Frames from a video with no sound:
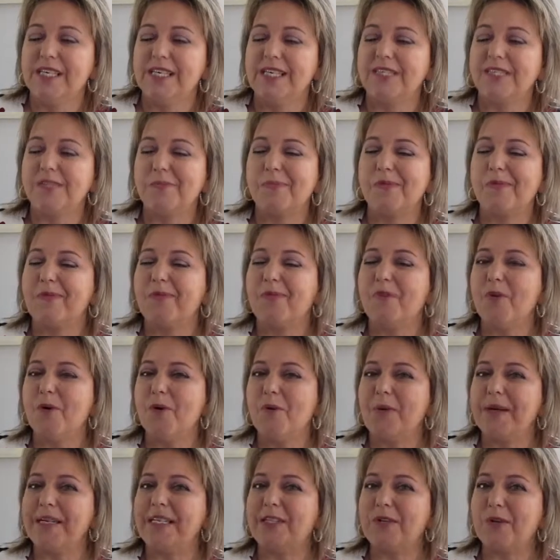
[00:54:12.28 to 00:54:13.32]
So before
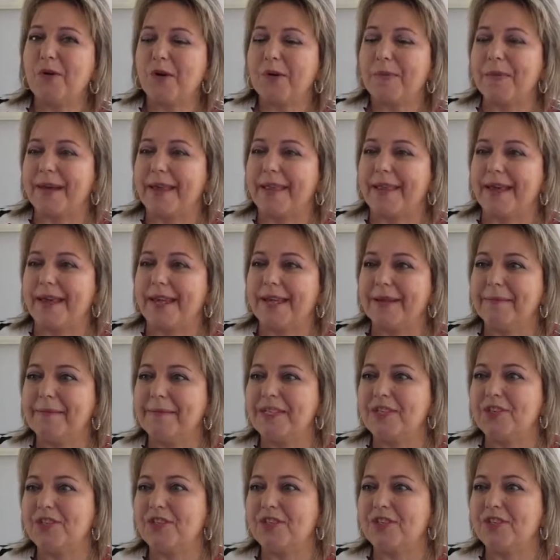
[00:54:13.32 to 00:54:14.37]
we talk about that, let me
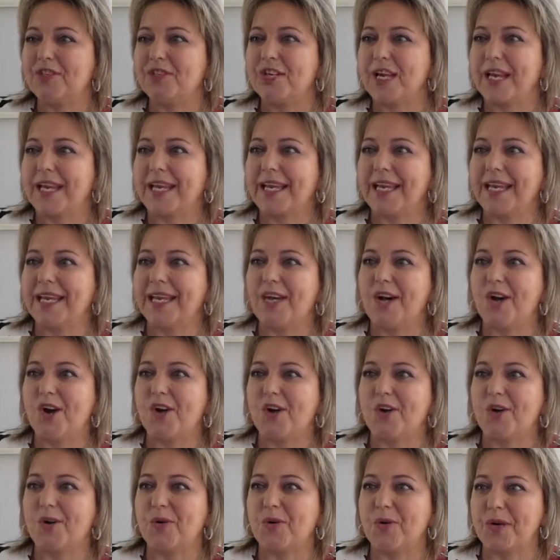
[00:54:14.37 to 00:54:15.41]
just check in
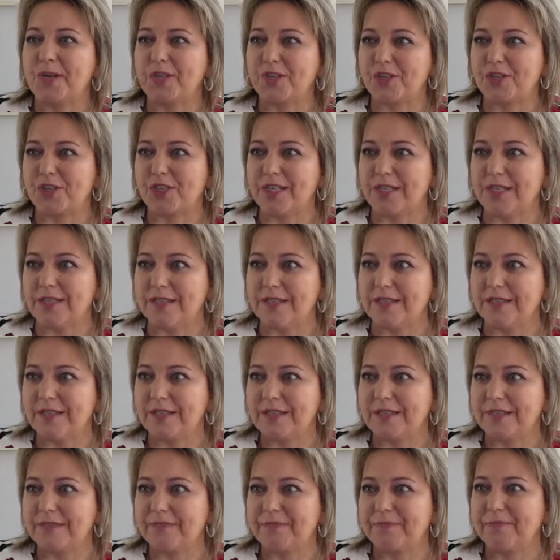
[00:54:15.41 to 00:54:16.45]
on
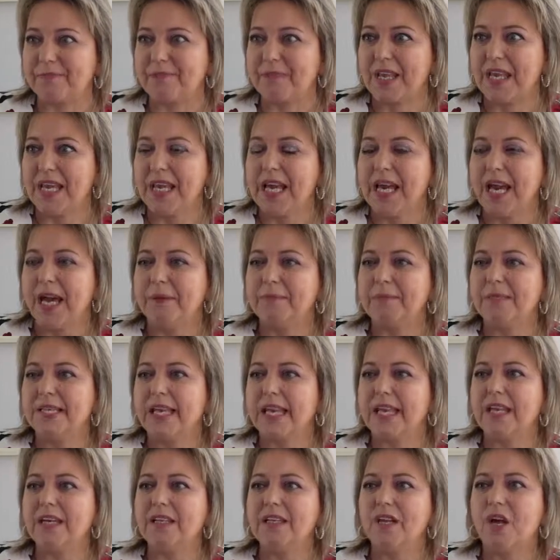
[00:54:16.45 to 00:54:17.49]
questions. I'm
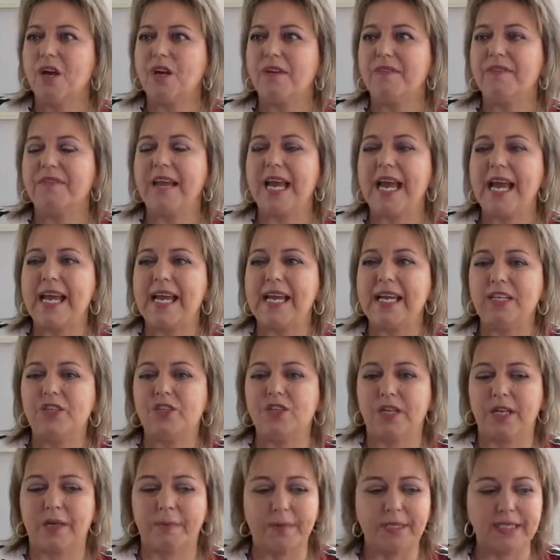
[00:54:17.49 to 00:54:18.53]
seeing a lot of age
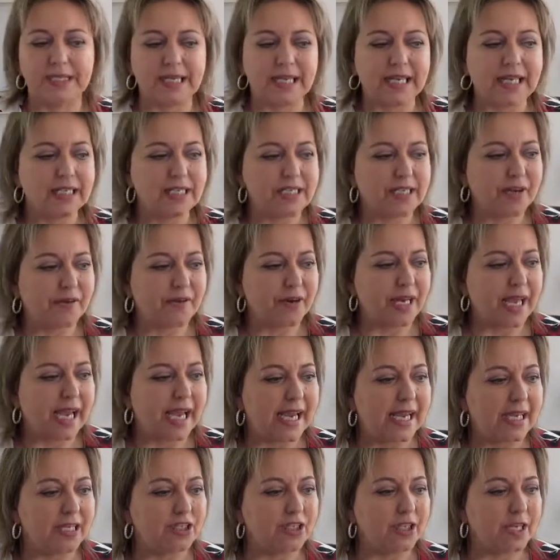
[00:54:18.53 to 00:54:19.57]
limits. Is there an
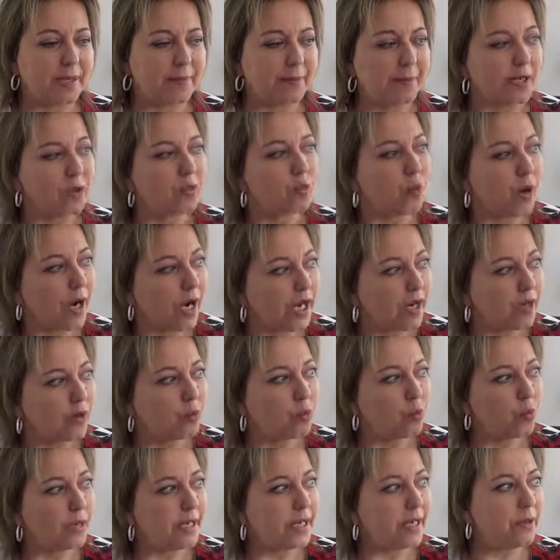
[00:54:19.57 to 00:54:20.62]
age limit? Well,
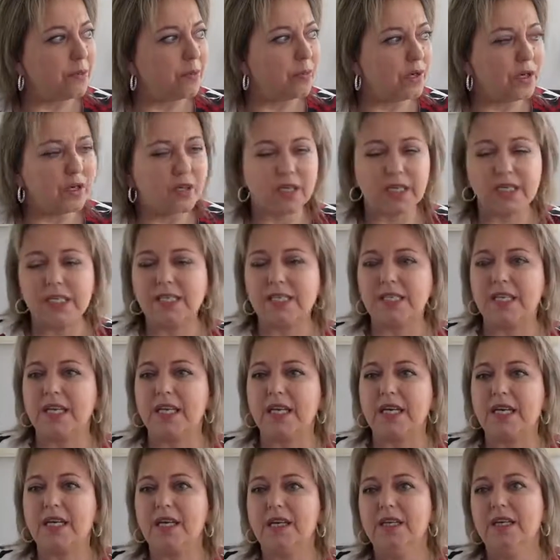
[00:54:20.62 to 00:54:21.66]
we will
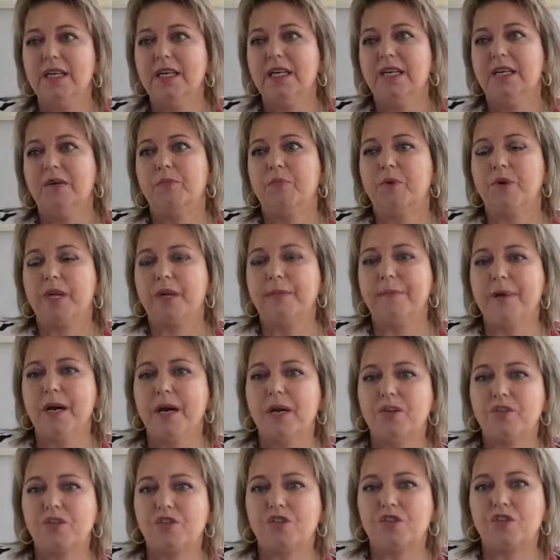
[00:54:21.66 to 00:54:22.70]
consider pretty
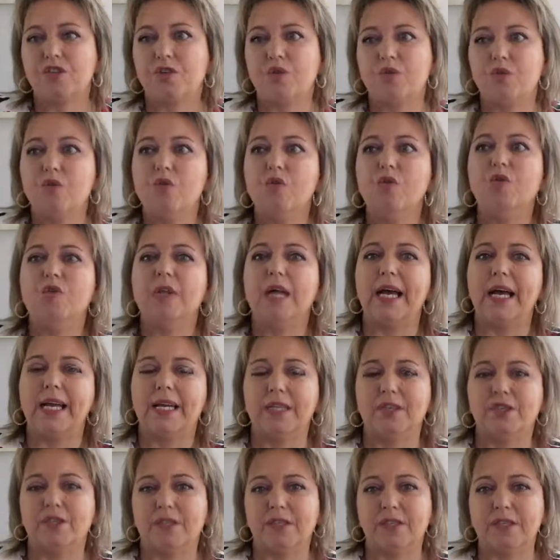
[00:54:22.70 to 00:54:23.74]
much all
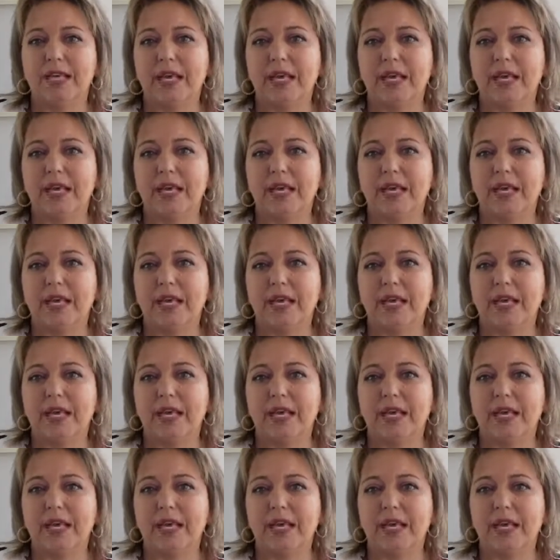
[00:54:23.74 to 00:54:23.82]
ages.